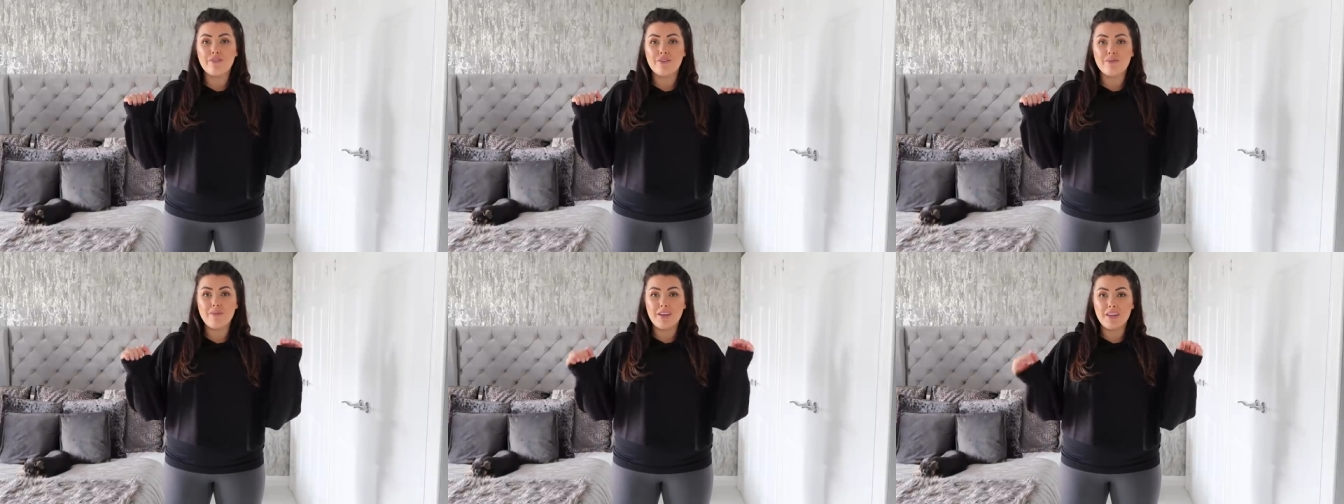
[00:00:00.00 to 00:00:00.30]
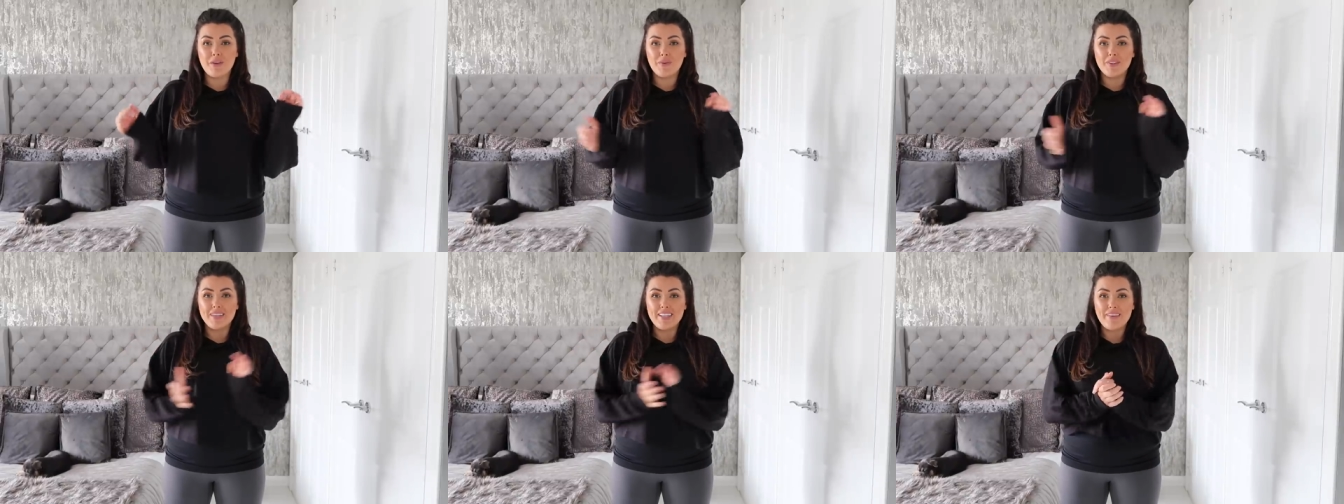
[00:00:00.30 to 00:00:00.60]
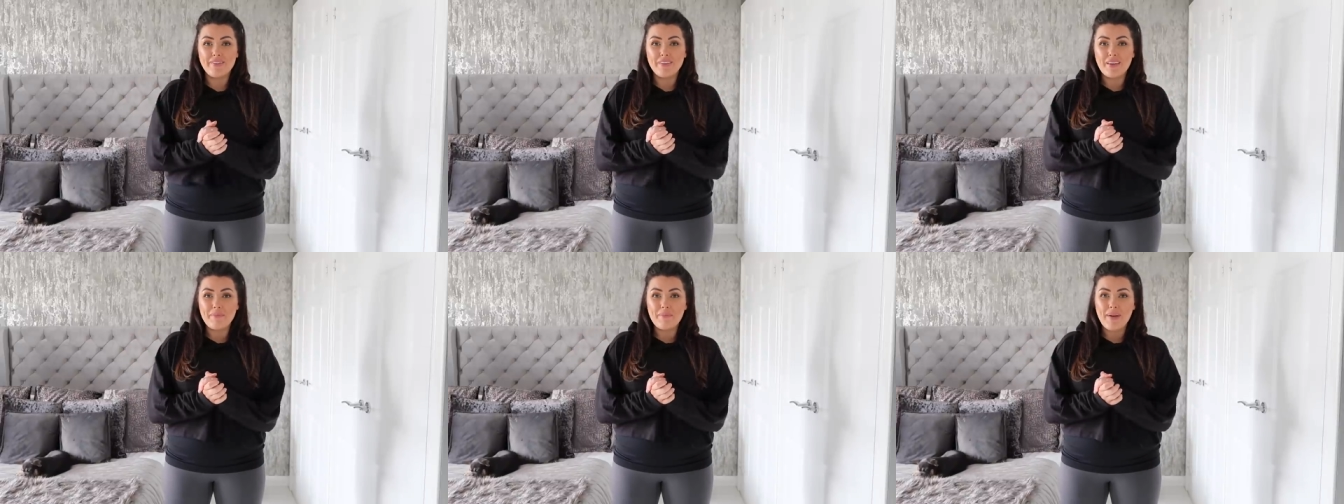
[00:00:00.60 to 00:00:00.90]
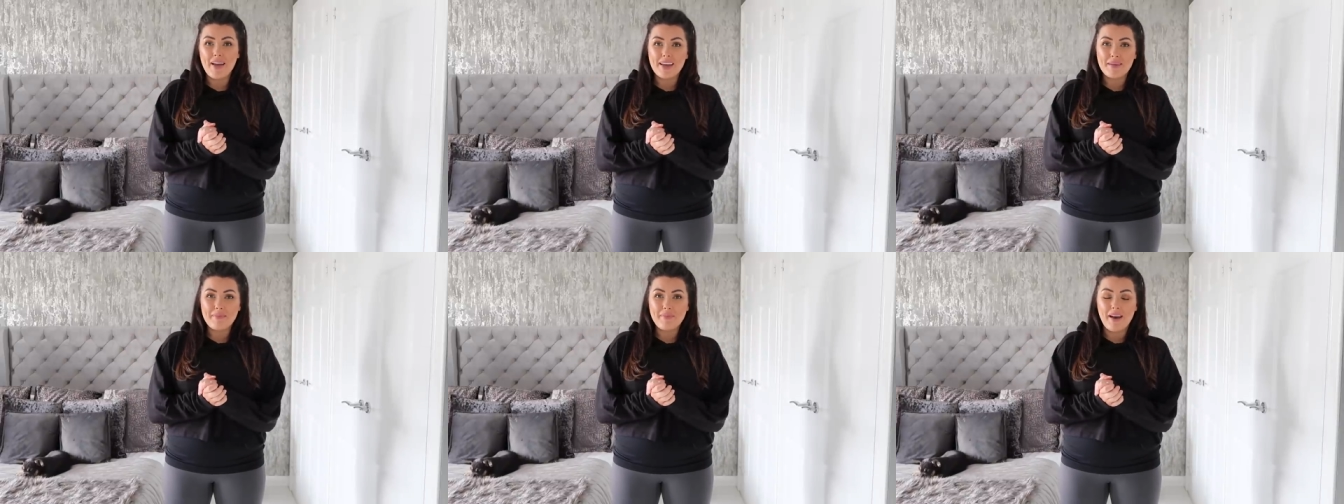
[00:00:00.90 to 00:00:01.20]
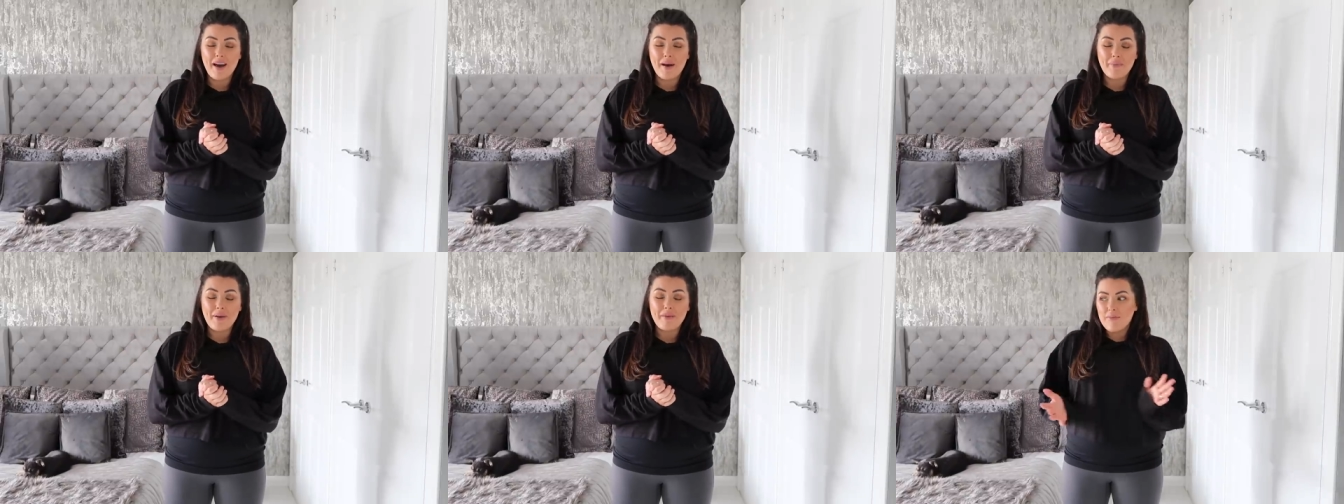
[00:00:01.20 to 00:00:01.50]
for me that would definitely pick
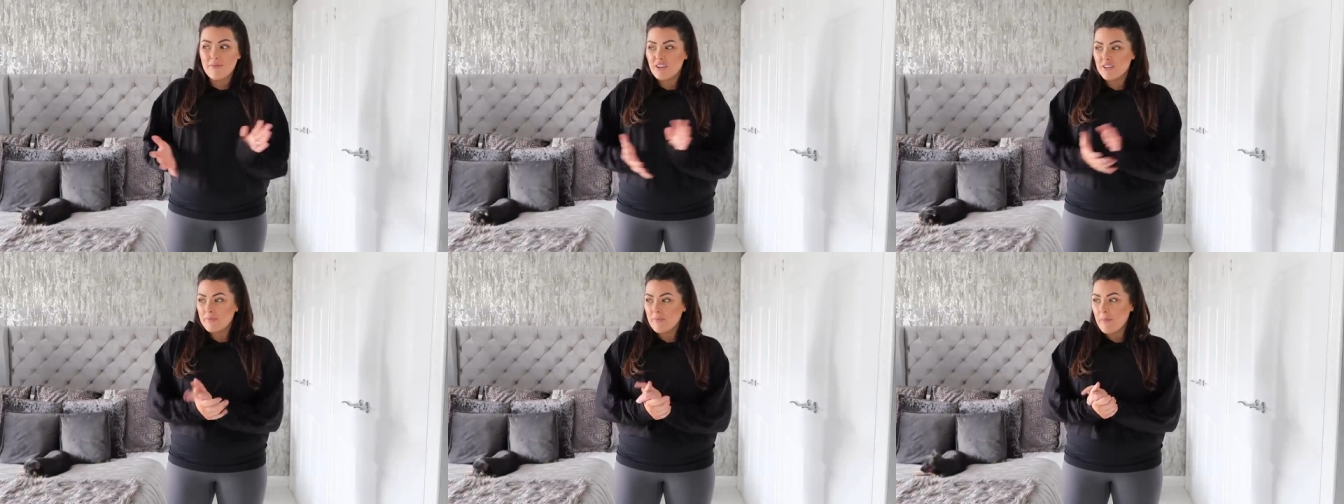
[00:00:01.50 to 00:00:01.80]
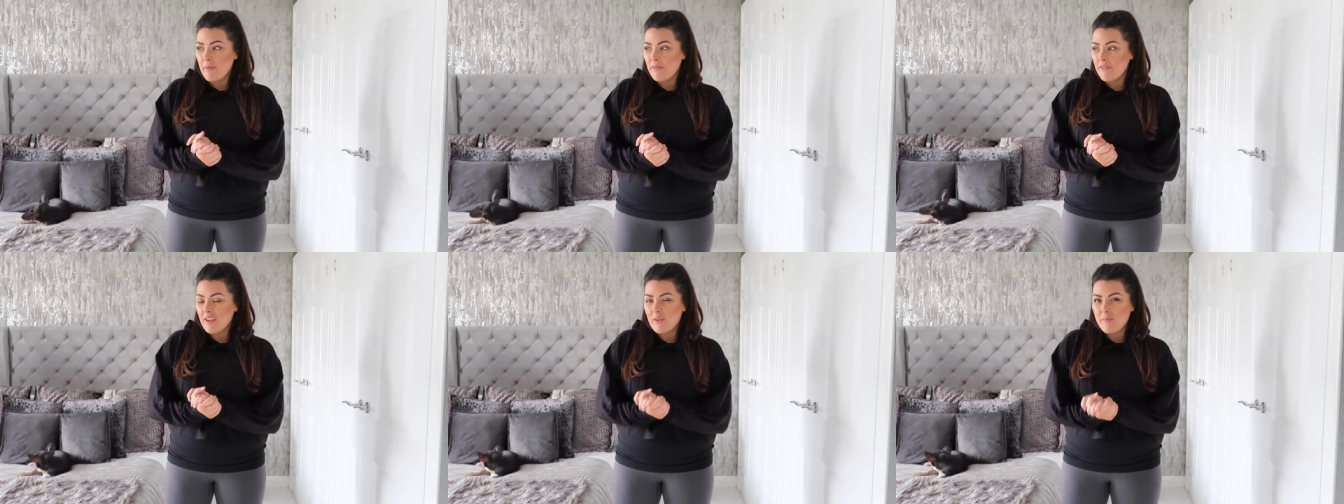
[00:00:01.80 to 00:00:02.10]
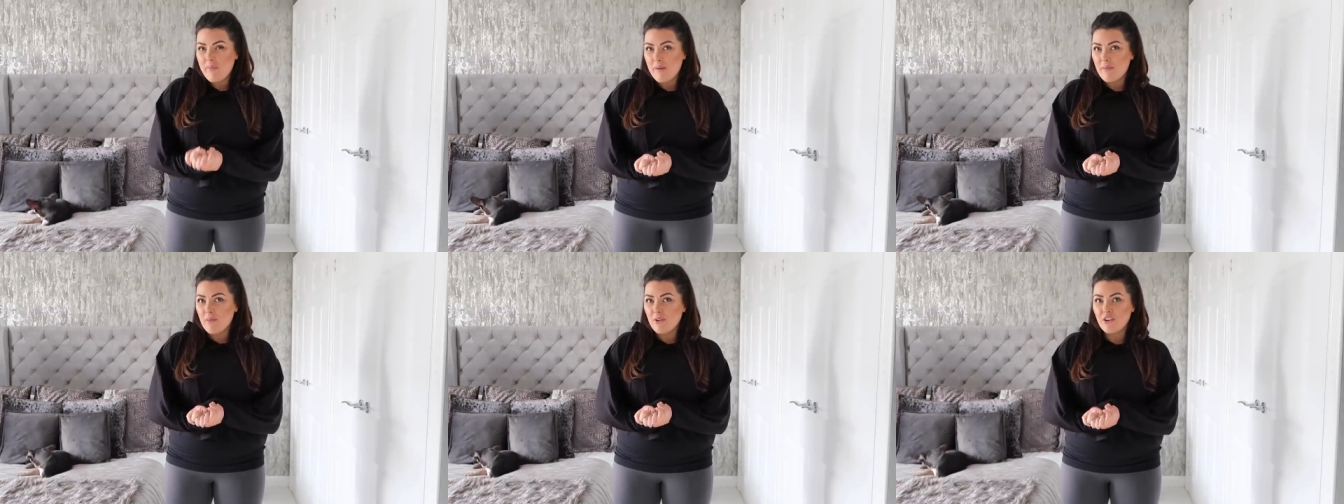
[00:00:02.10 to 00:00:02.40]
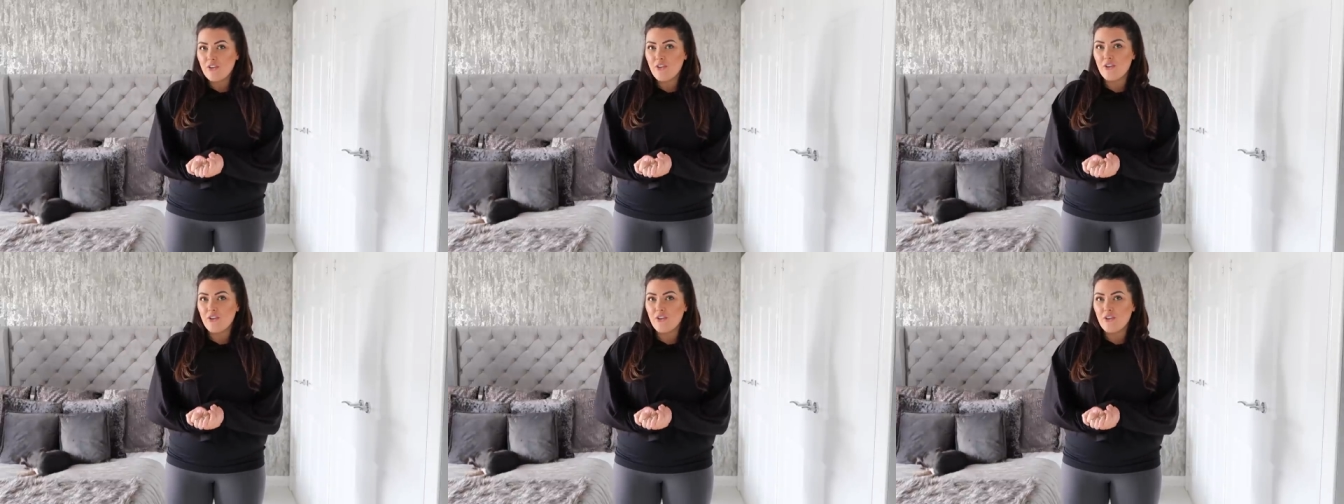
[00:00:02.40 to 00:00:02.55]
me up and just make me feel a bit more